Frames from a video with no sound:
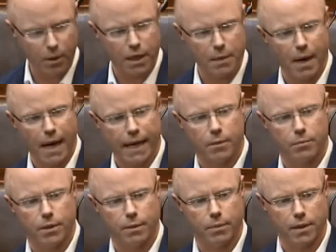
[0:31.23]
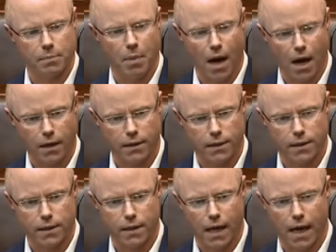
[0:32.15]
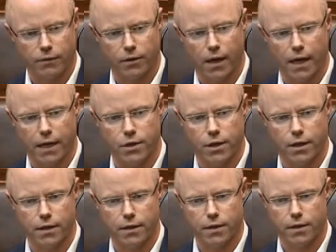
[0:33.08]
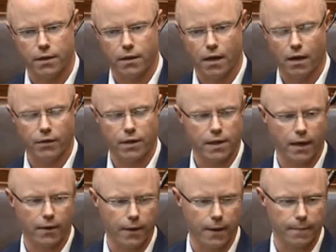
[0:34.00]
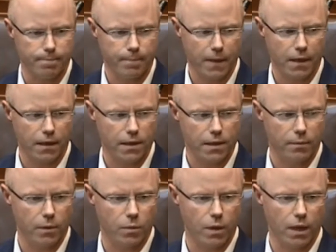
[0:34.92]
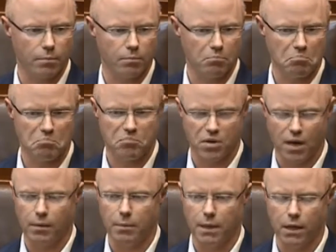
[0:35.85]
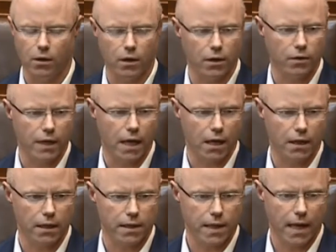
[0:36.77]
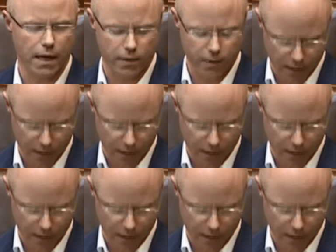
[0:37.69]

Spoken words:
back in people's pockets after 8 years of austerity. I think it's something we can probably all agree on in this House.